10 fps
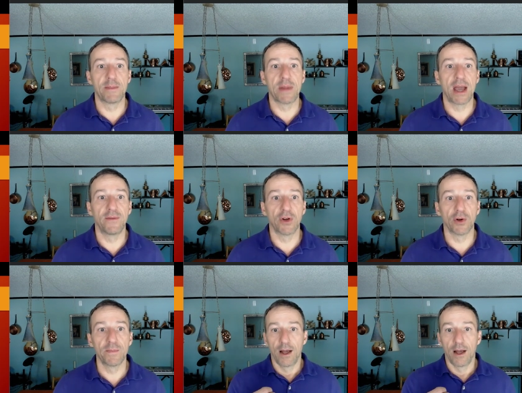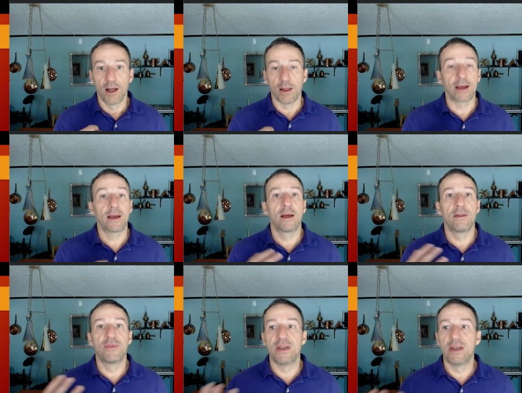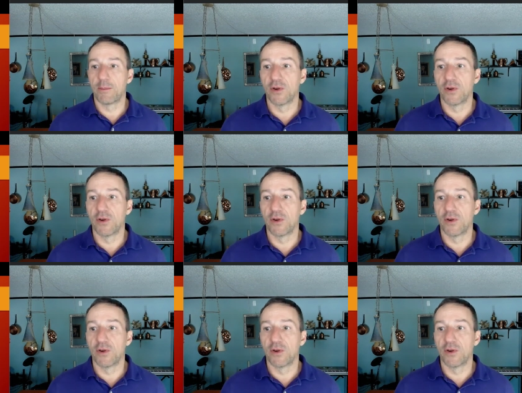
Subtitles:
behavior, like the number of